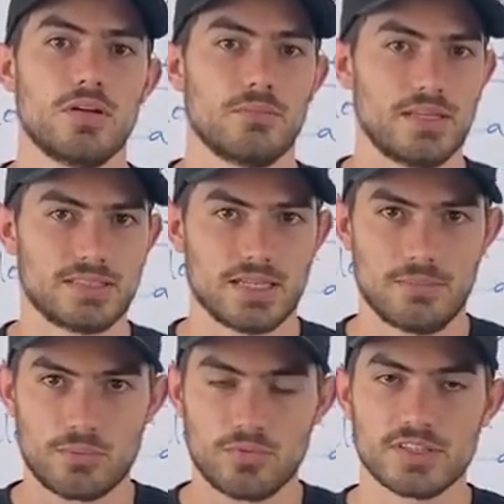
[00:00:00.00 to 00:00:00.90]
basically
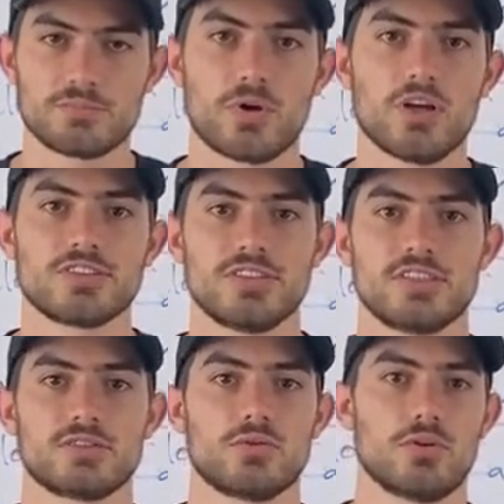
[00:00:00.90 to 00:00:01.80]
improve this
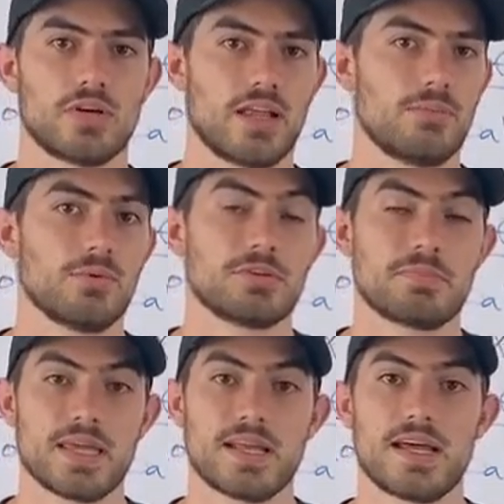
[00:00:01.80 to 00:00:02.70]
process, or help you with
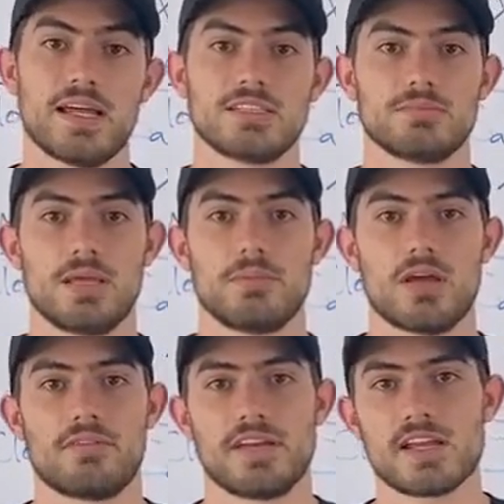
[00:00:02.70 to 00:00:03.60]
paid ads, maybe you
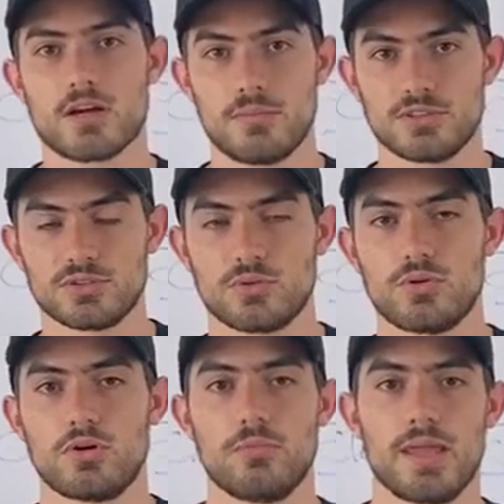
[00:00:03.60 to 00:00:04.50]
have an e-commerce
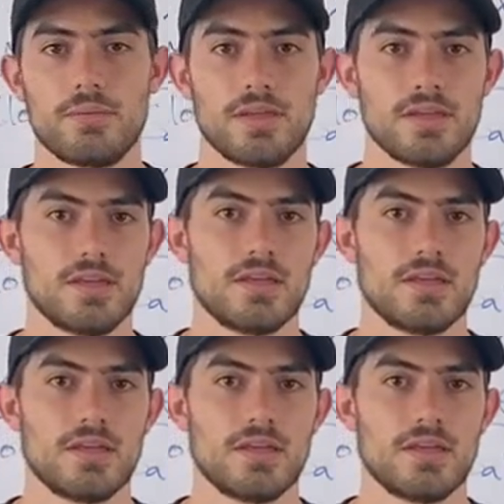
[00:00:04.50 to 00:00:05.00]
store, or maybe